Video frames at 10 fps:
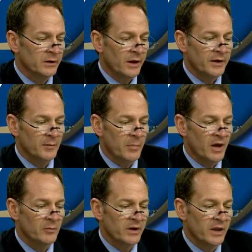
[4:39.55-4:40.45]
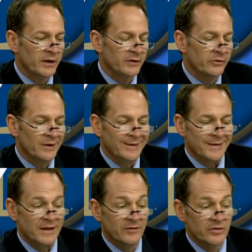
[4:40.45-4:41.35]
and hip biomechanics,
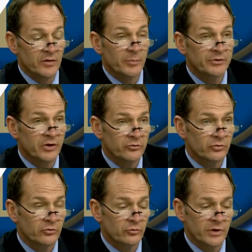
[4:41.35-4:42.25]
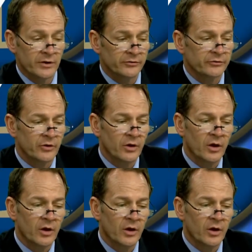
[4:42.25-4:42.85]
given the potential risks